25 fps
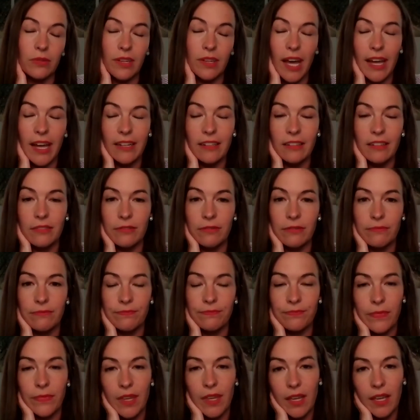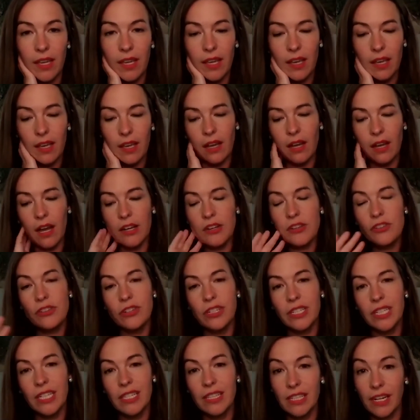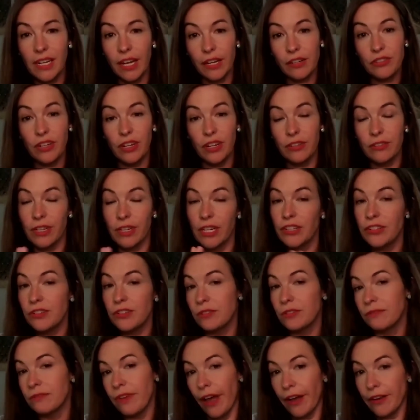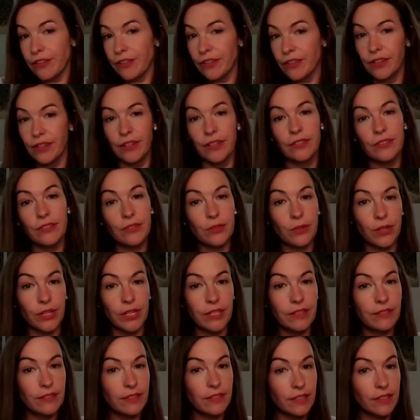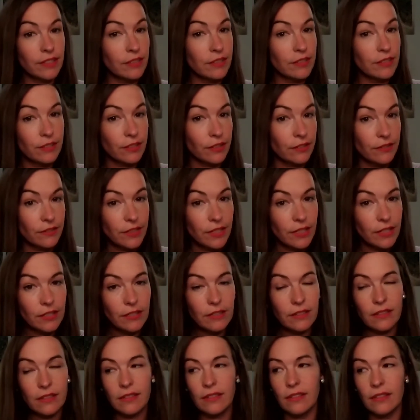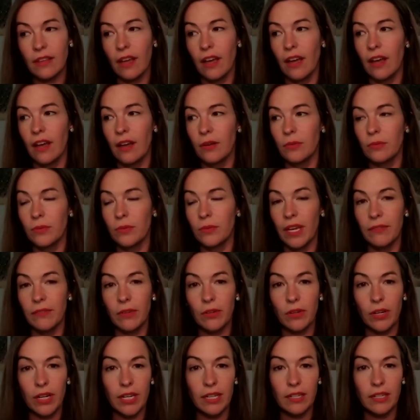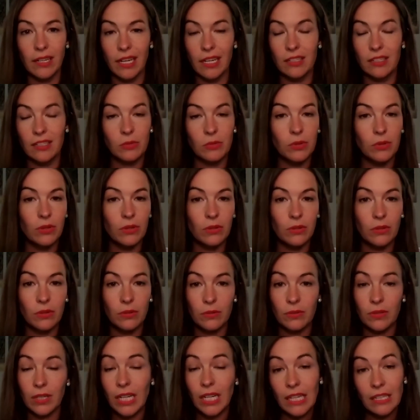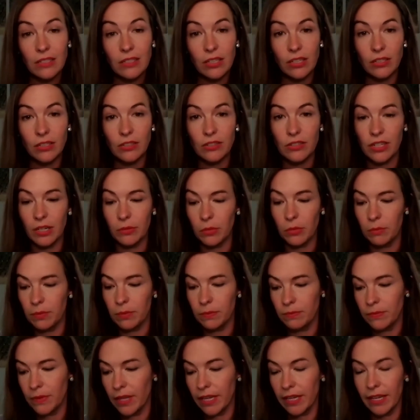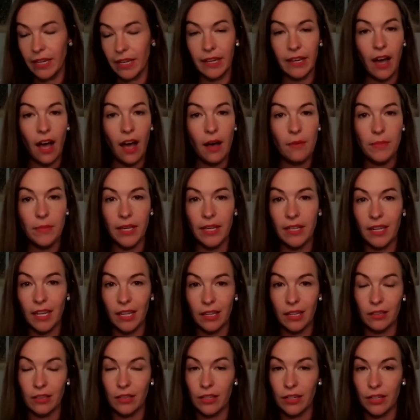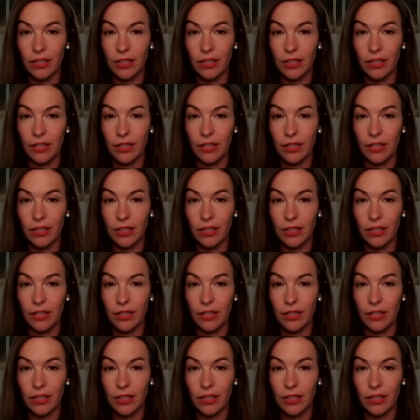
kind of ushering in the next generation of fashion historians and conservators. We have a great annual internship where they can come in and